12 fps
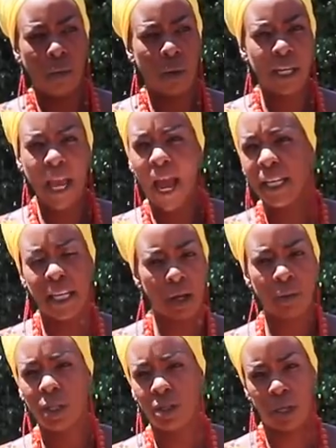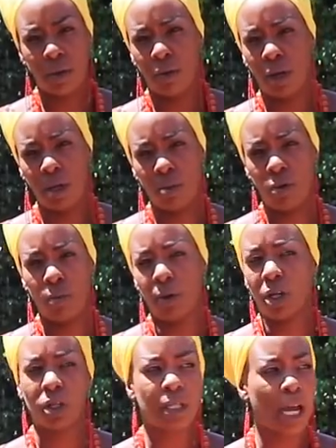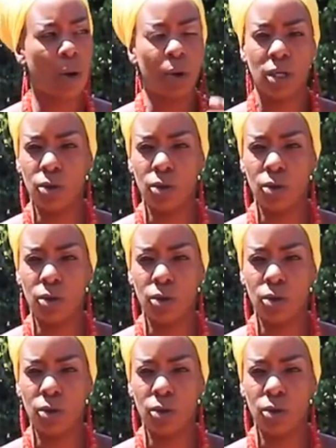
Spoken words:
we can't hear each other anymore because now we're